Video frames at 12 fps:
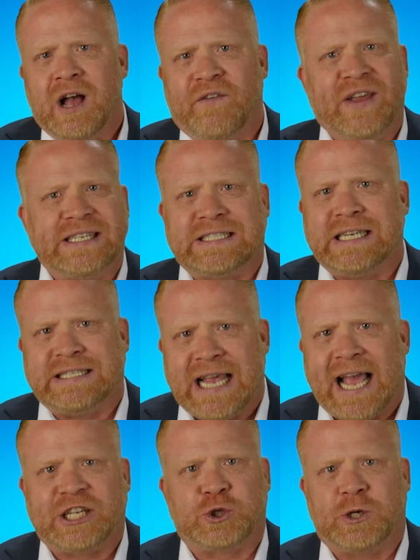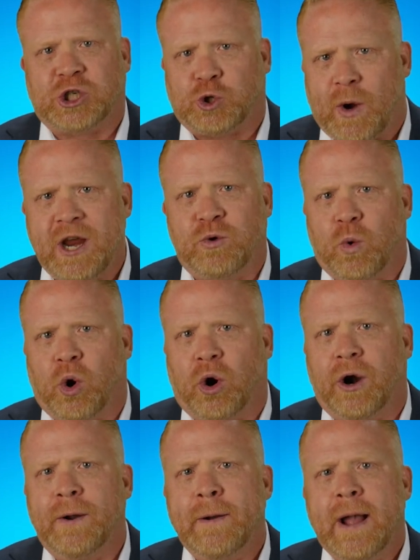of his disastrous trade
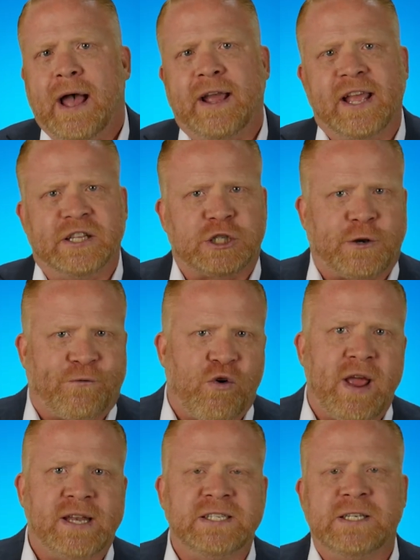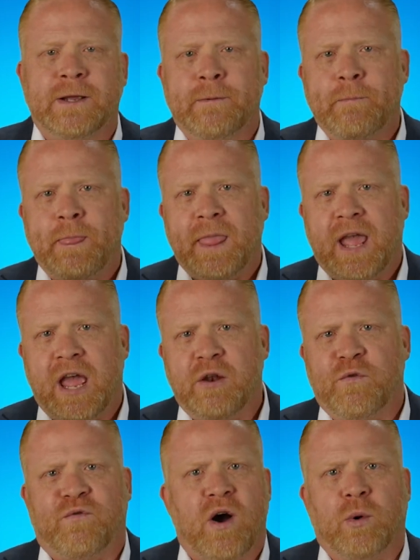war against friend
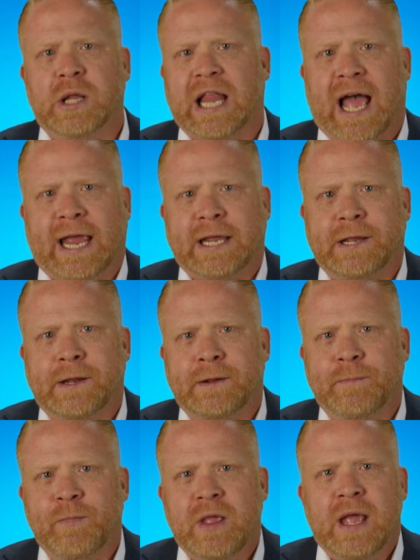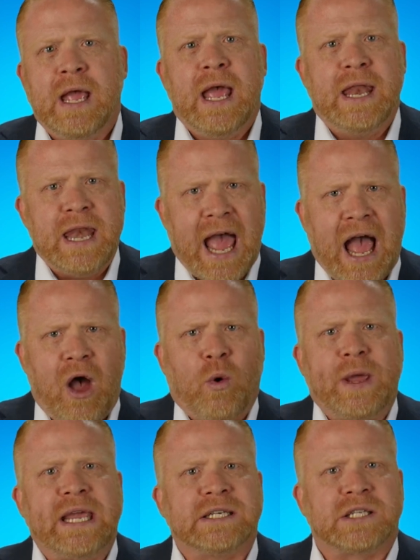and foe alike. And now
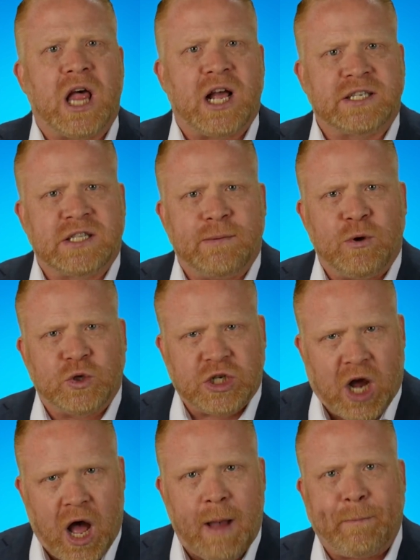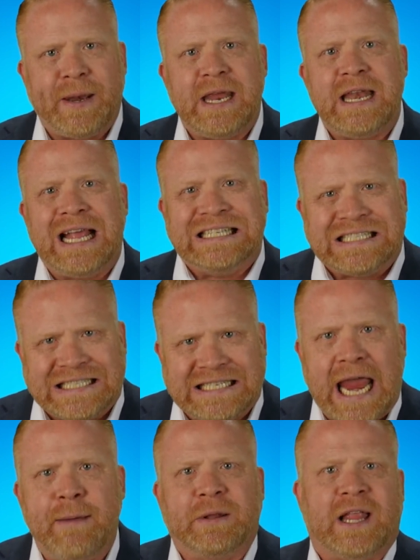he has lost the most competent and
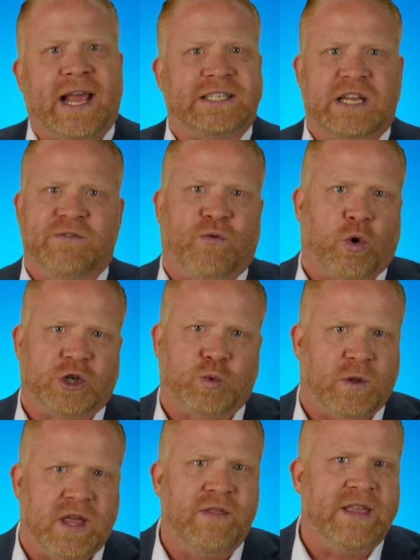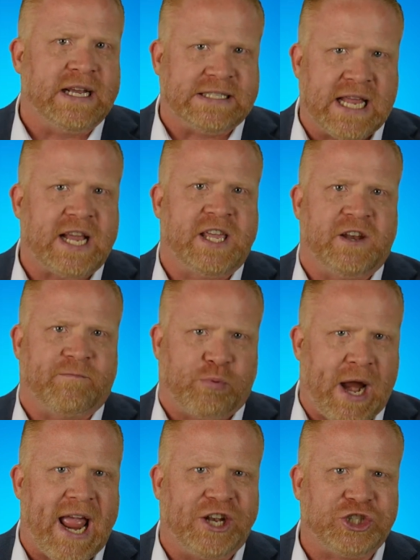stabilizing force within the executive
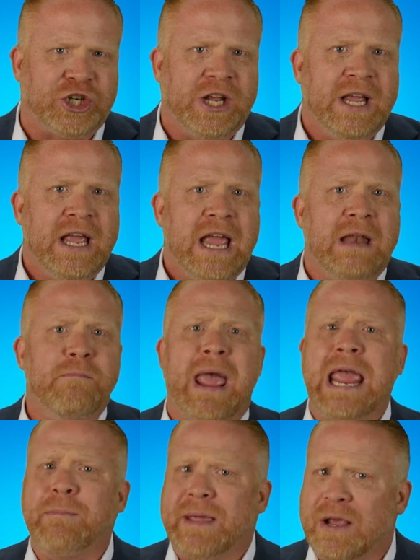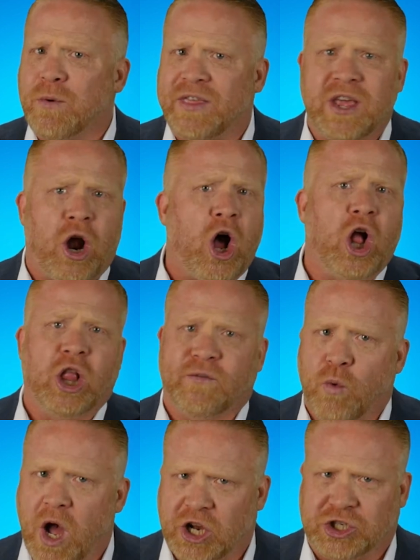branch, and maybe within all
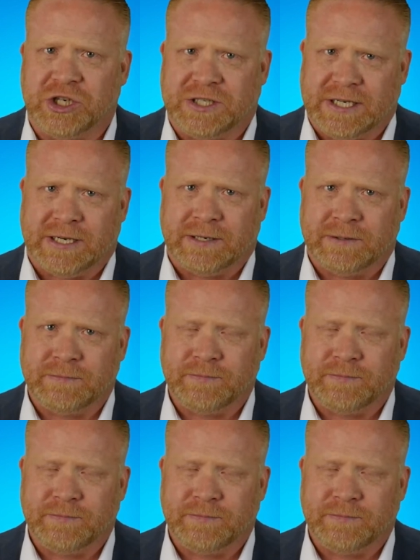of Washington.